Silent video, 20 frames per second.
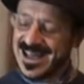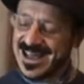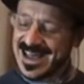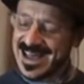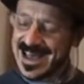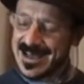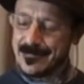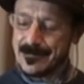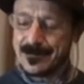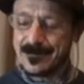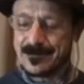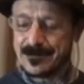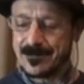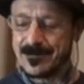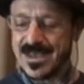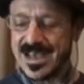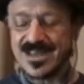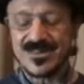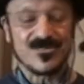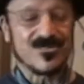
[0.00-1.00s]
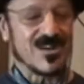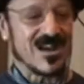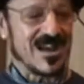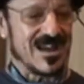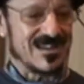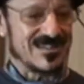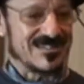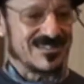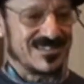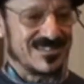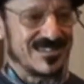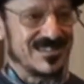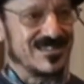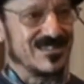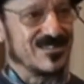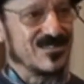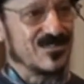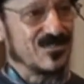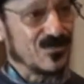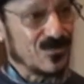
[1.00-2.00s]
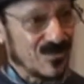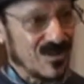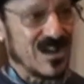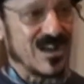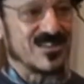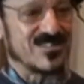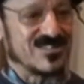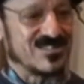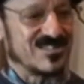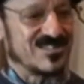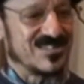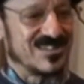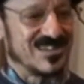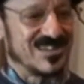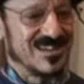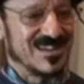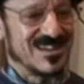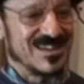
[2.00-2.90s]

I'm bedrocked in trust.